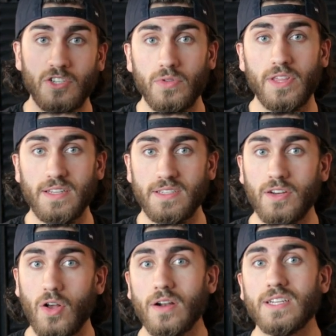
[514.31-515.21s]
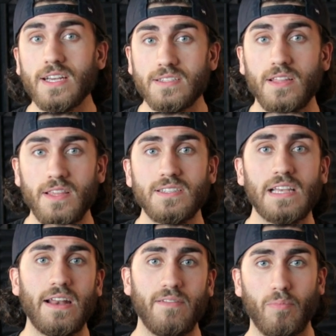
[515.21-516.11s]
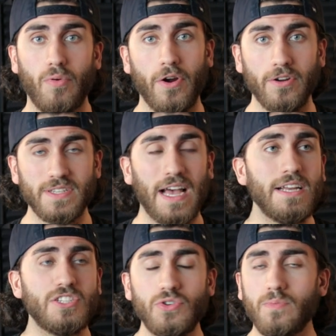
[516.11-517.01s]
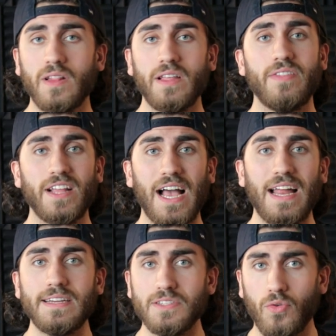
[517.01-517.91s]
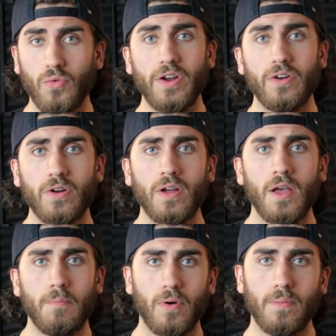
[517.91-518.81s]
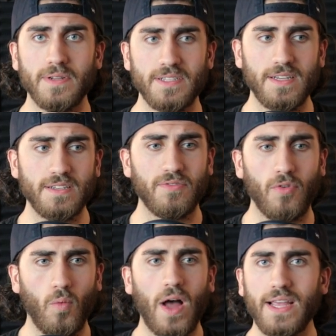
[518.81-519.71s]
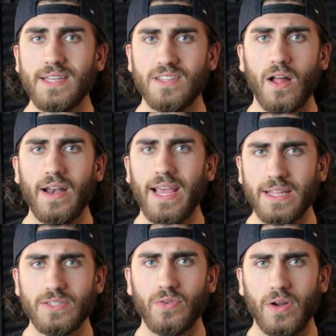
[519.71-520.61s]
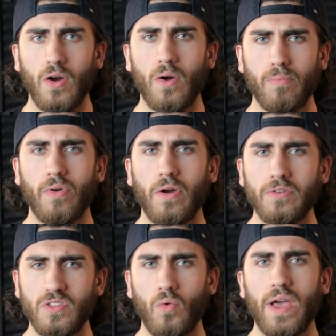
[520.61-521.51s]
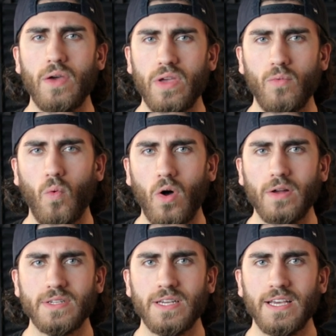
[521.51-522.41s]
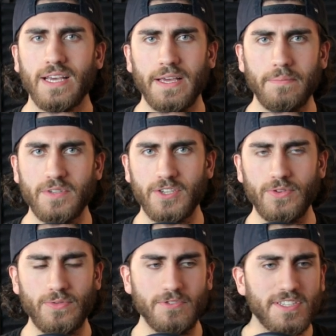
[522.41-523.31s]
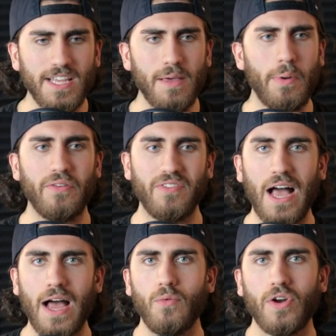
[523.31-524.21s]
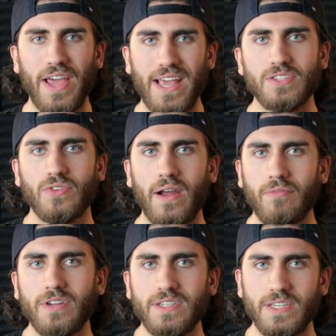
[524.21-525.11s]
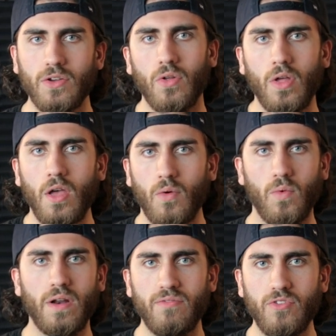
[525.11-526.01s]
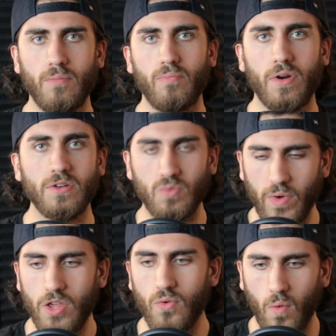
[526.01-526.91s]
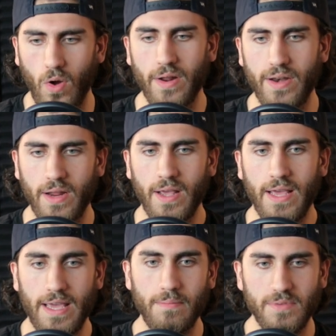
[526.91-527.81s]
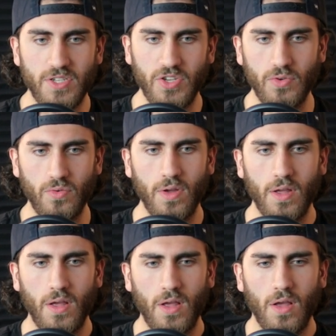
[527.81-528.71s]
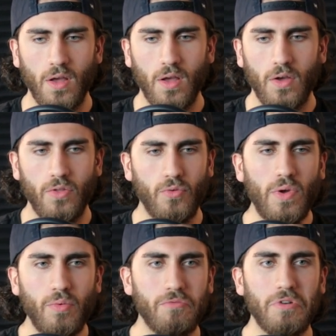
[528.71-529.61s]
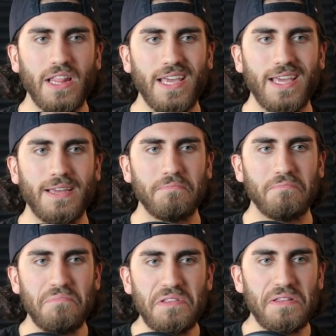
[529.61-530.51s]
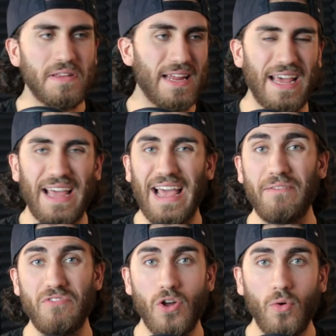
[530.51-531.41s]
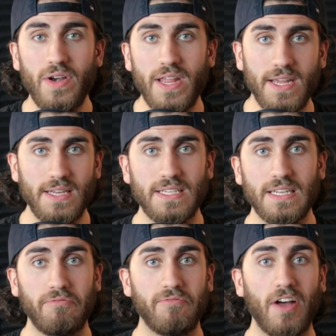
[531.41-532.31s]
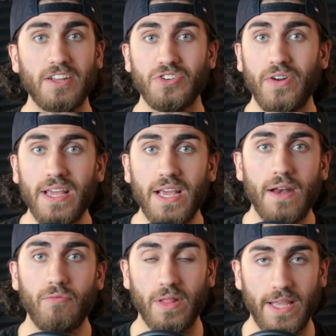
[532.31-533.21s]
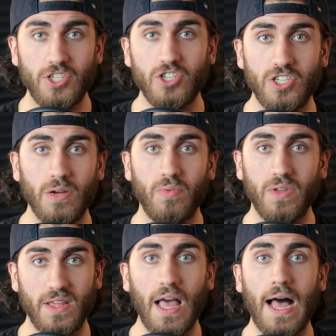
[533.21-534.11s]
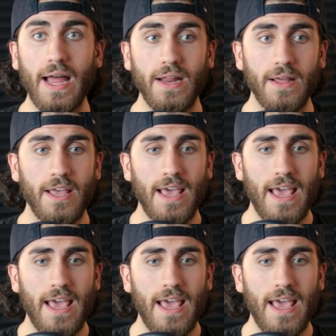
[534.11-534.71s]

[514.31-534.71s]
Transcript: Two things. In context to these kind of prayers, I do believe that God has greater purposes for why he's not answering our prayers the way we want him to. Just think about if God were to answer every single one of your prayers when you wanted him to. We would really have no need to foster any kind of relationship with God.